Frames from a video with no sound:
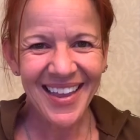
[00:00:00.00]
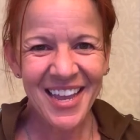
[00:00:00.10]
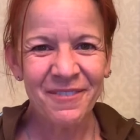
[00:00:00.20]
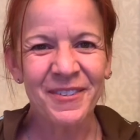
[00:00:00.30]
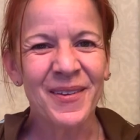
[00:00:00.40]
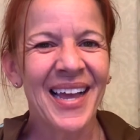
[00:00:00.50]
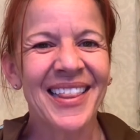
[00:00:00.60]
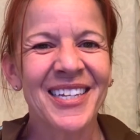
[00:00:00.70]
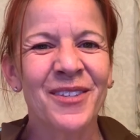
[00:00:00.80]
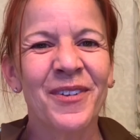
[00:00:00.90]
If you like
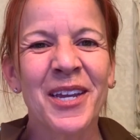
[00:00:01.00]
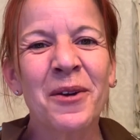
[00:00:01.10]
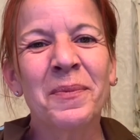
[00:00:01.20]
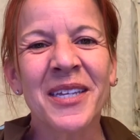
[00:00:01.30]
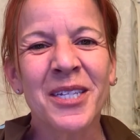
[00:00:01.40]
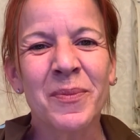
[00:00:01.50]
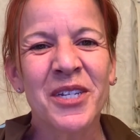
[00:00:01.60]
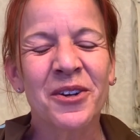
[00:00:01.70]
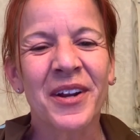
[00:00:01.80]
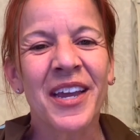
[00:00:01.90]
this video, please be
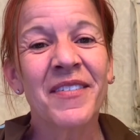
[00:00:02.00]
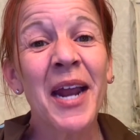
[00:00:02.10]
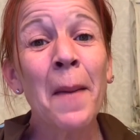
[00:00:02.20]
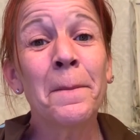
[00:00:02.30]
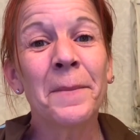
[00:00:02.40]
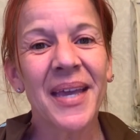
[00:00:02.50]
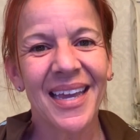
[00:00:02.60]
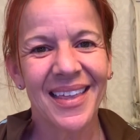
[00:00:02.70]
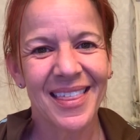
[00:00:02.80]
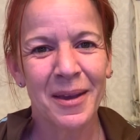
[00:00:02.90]
sure to give it a
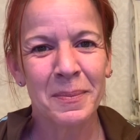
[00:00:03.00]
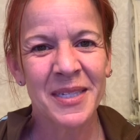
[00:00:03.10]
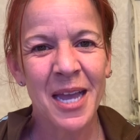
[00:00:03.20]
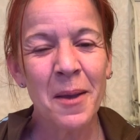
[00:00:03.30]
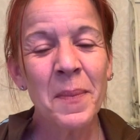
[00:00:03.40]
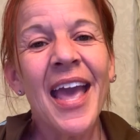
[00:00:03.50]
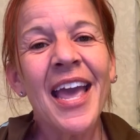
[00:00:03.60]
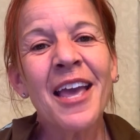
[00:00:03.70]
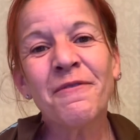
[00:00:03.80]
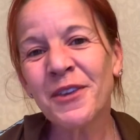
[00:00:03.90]
big thumbs up.
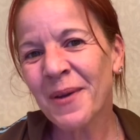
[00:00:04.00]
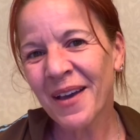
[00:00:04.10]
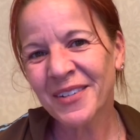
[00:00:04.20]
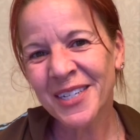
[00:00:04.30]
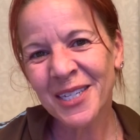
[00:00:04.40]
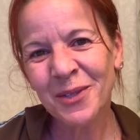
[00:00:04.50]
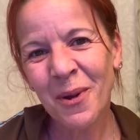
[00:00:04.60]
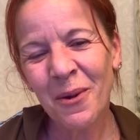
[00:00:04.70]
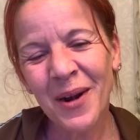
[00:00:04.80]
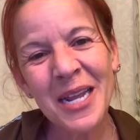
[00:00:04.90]
If you haven't done so
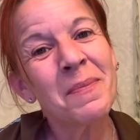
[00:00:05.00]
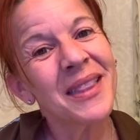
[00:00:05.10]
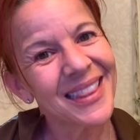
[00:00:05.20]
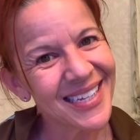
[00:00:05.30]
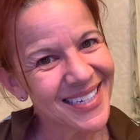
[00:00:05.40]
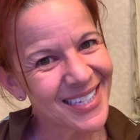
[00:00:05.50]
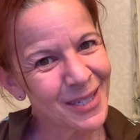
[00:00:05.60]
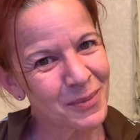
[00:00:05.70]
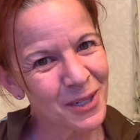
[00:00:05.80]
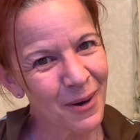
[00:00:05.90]
already, please
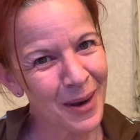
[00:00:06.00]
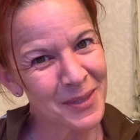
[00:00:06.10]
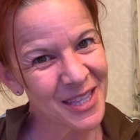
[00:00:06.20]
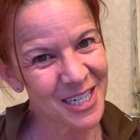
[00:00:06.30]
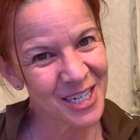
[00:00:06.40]
subscribe to the